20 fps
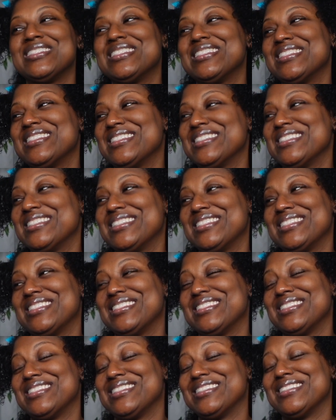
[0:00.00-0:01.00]
y'all that
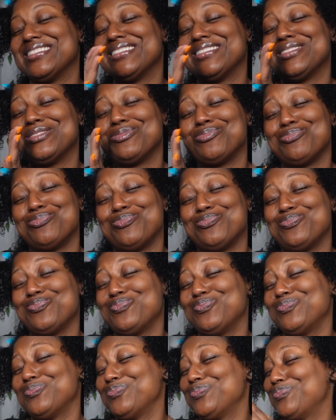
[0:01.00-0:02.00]
this product is
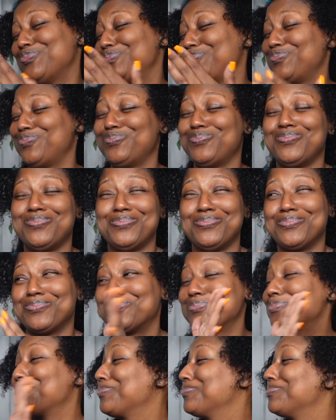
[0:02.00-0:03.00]
bae,
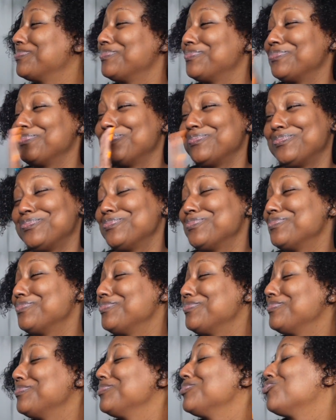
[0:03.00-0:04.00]
I
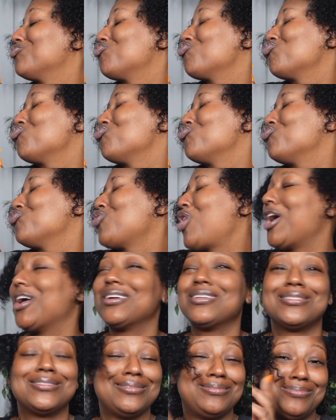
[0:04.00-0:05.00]
really truly
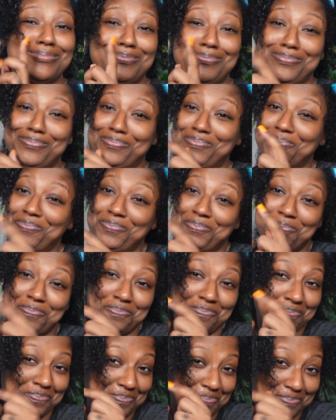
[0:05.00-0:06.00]
mean it. Like,
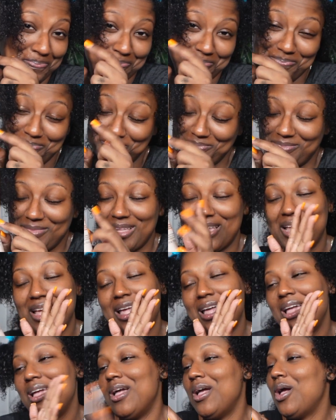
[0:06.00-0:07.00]
me and
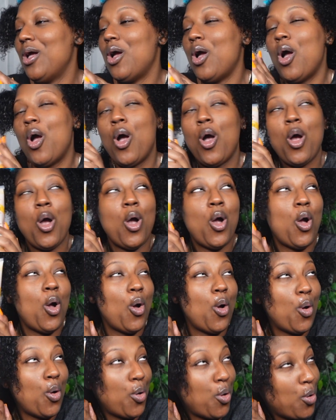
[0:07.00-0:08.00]
this product, we're
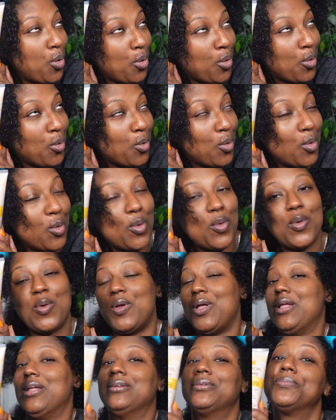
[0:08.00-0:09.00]
meant to be.
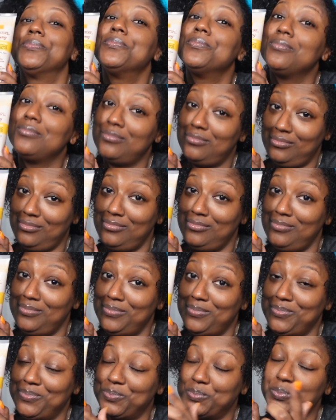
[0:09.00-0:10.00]
We were made for
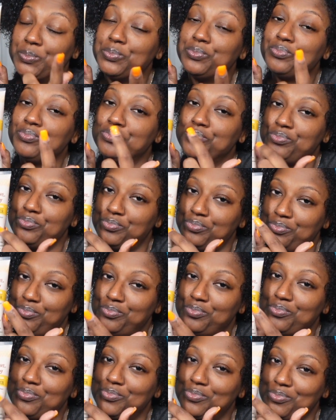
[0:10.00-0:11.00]
one another. Like,
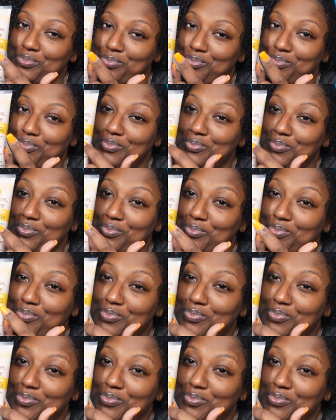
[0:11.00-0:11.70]
what?